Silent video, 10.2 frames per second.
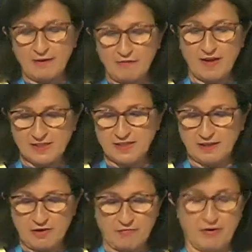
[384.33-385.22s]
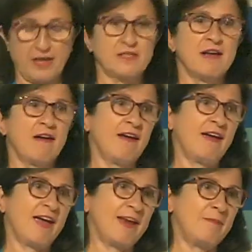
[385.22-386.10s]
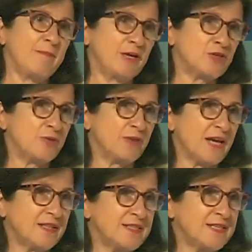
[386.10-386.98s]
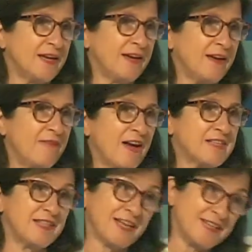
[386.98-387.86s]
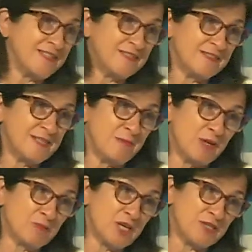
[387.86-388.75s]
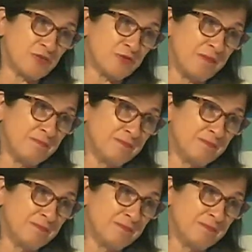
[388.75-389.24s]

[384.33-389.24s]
vaccine coverage and make sure that uh, vaccine hesitancy becomes history.